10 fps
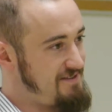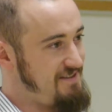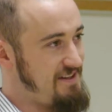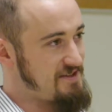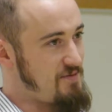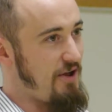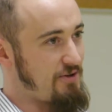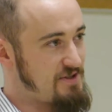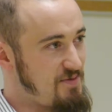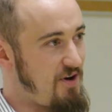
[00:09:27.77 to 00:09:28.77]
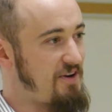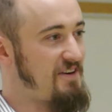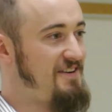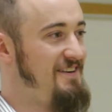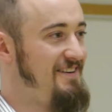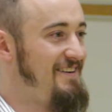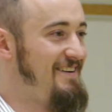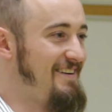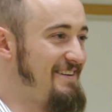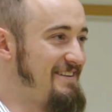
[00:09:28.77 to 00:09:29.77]
and smaller and smaller
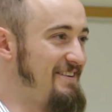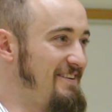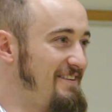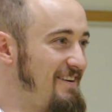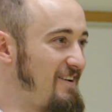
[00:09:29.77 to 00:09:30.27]
until,